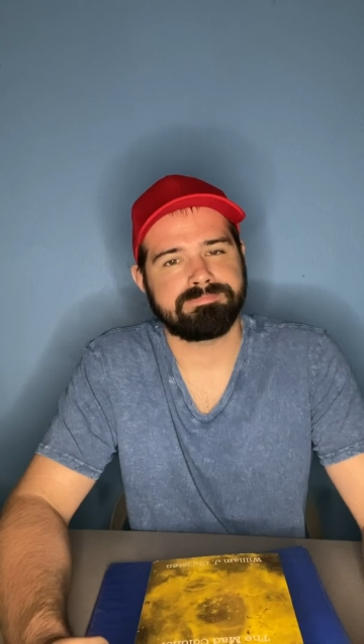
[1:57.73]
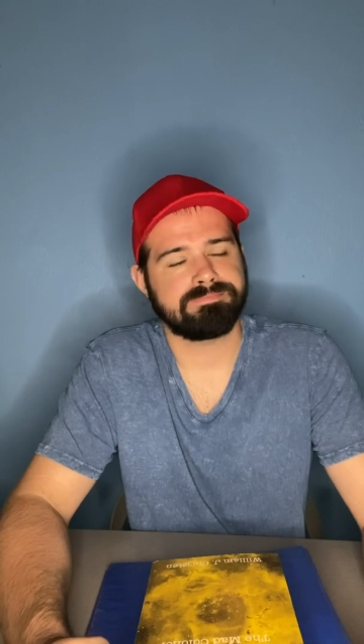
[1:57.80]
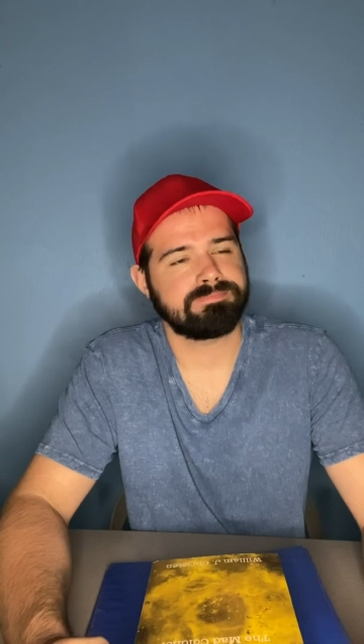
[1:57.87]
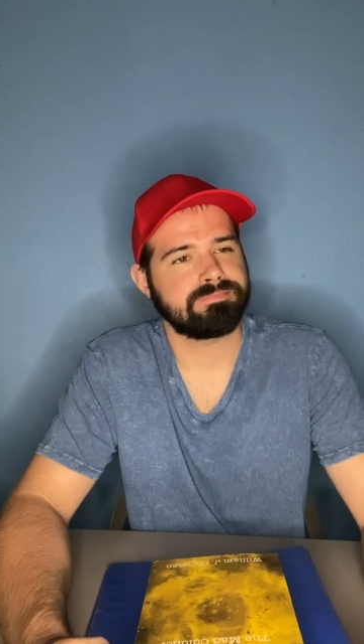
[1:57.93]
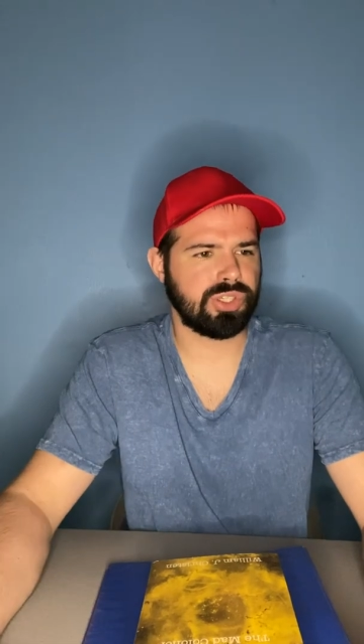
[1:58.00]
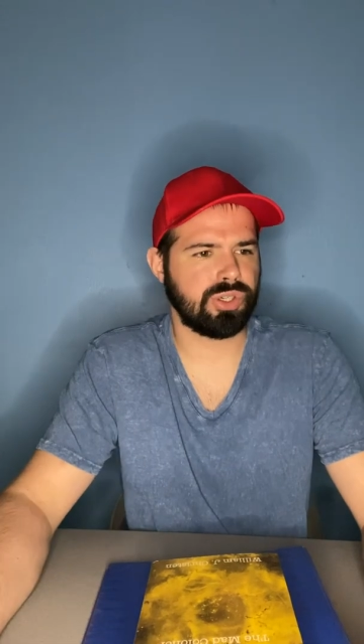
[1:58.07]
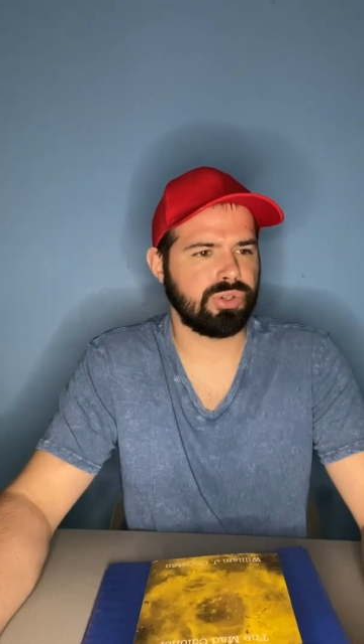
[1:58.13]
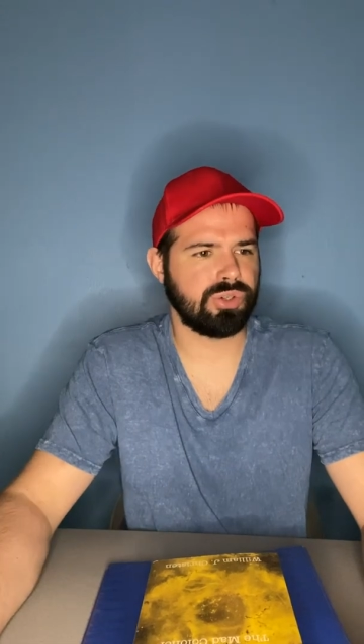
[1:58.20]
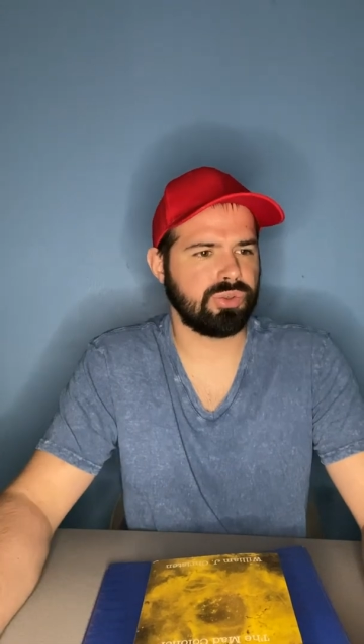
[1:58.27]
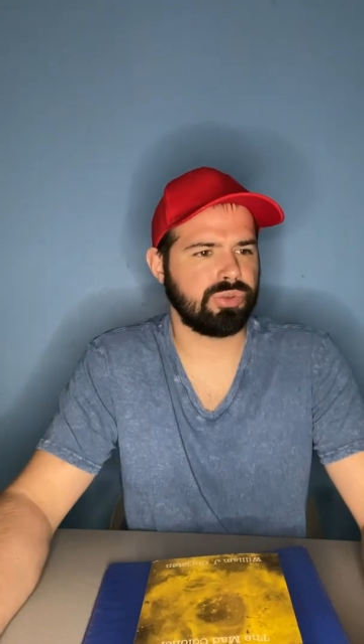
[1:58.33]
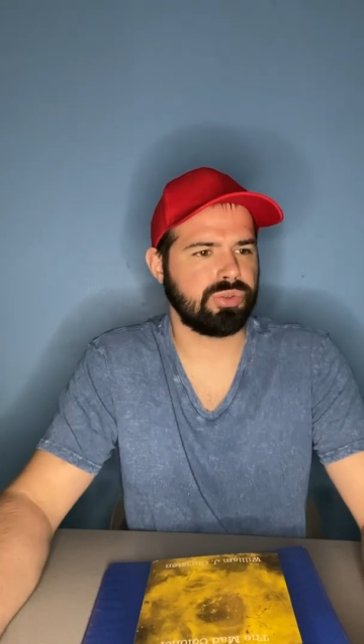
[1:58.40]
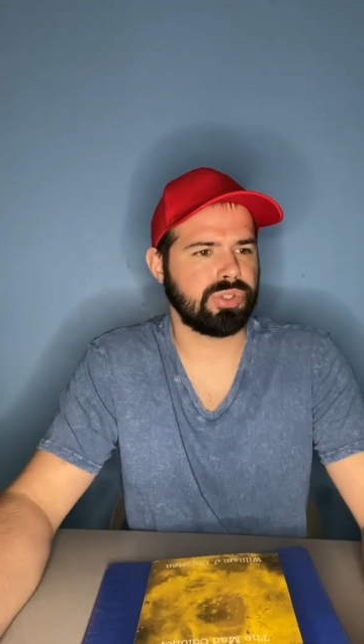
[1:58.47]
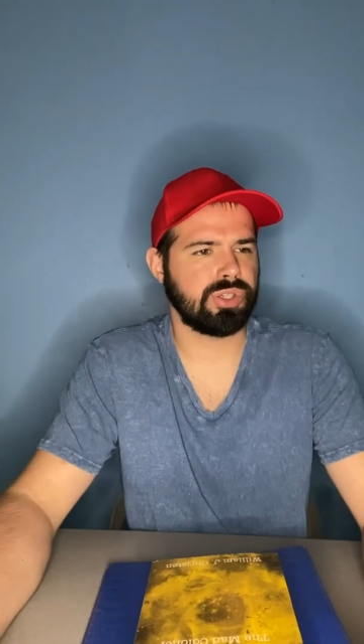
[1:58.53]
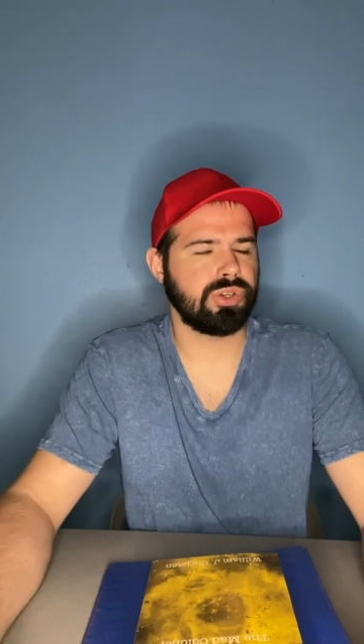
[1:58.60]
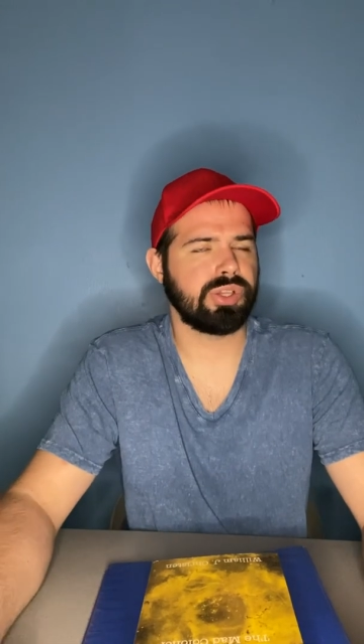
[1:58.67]
They fish
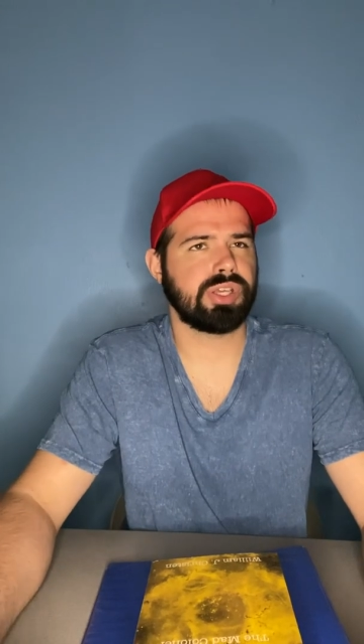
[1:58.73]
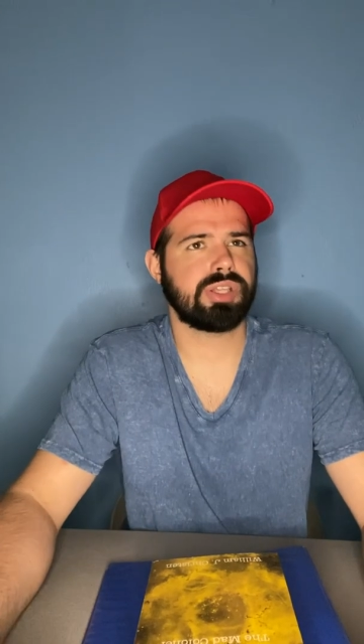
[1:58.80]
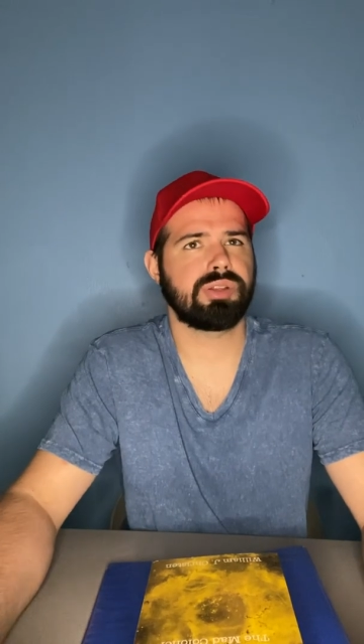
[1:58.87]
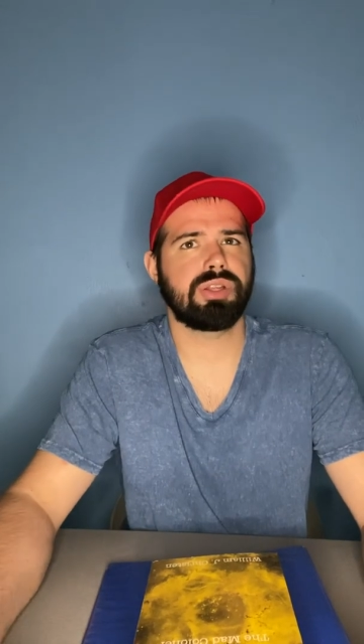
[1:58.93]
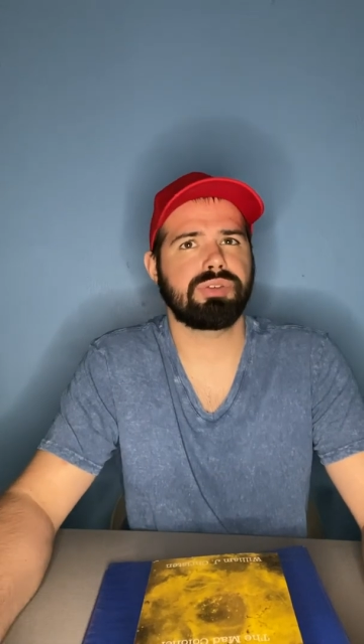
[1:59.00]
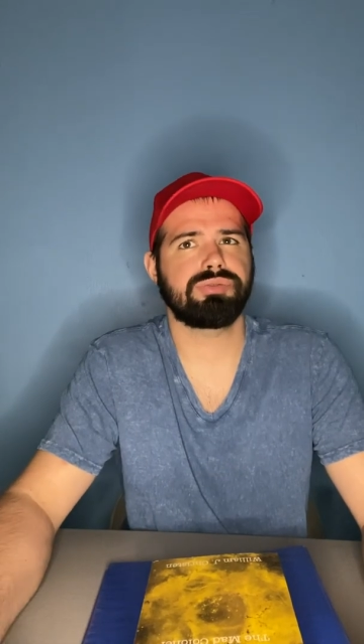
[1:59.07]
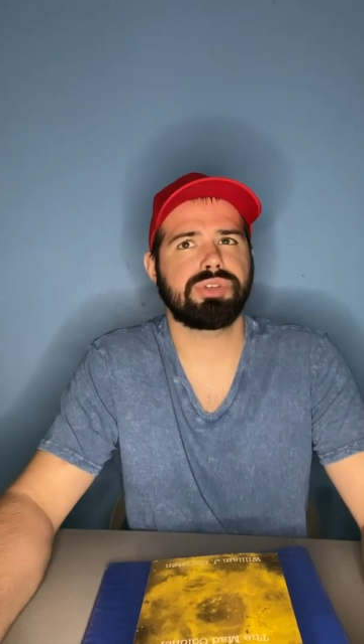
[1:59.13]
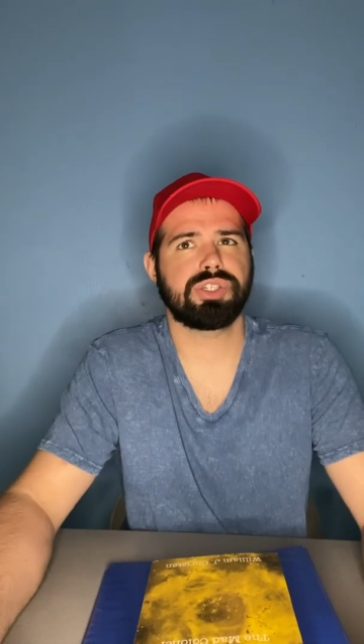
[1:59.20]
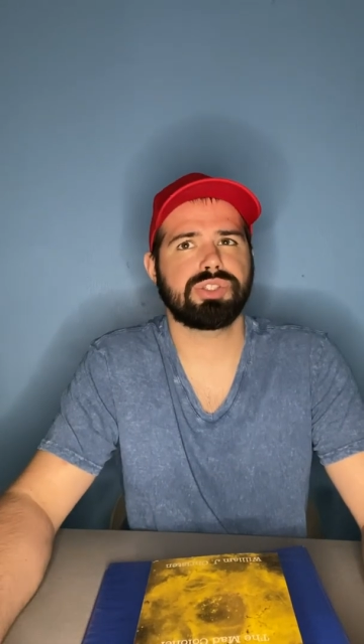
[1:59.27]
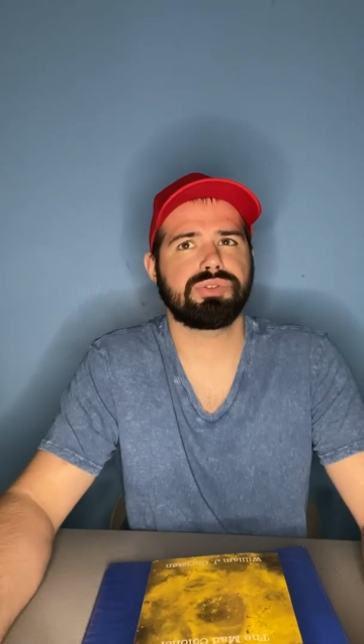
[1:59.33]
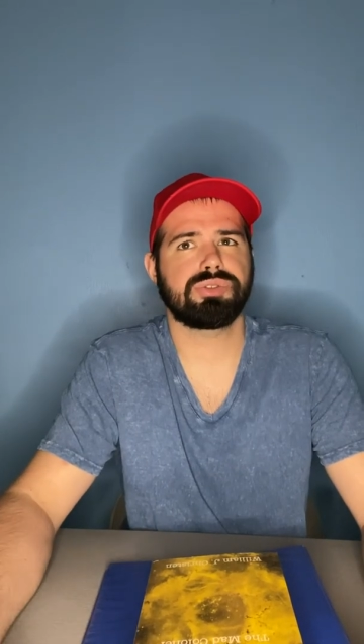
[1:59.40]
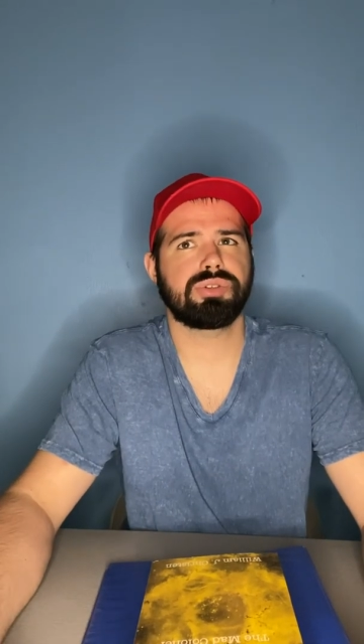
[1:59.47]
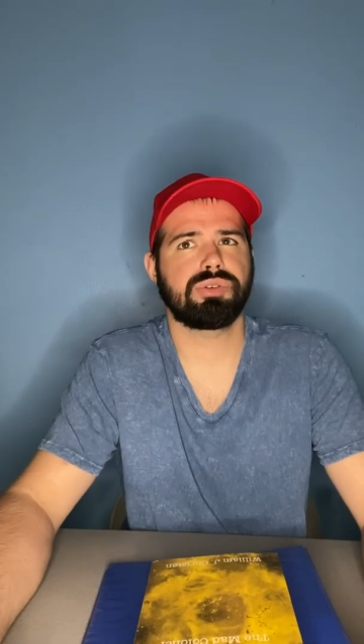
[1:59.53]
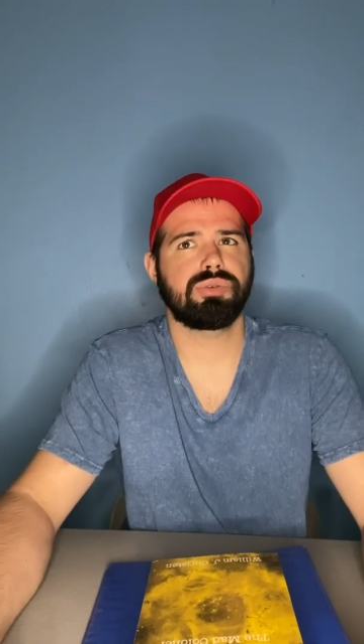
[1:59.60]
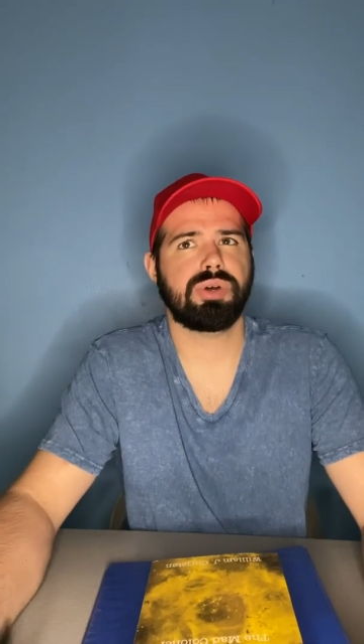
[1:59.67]
for a while and
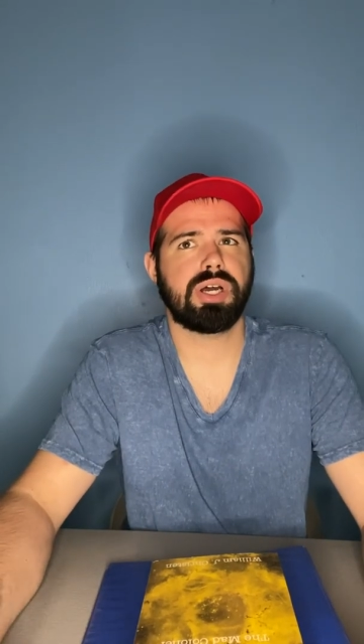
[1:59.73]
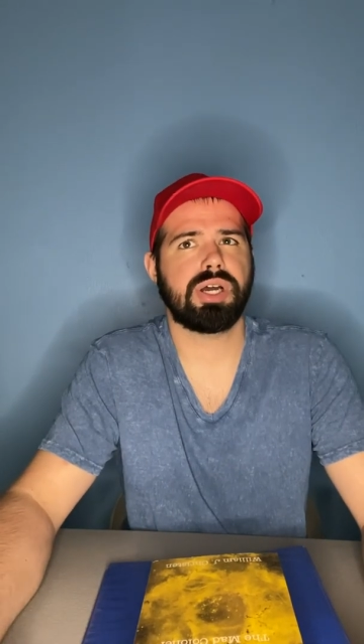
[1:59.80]
then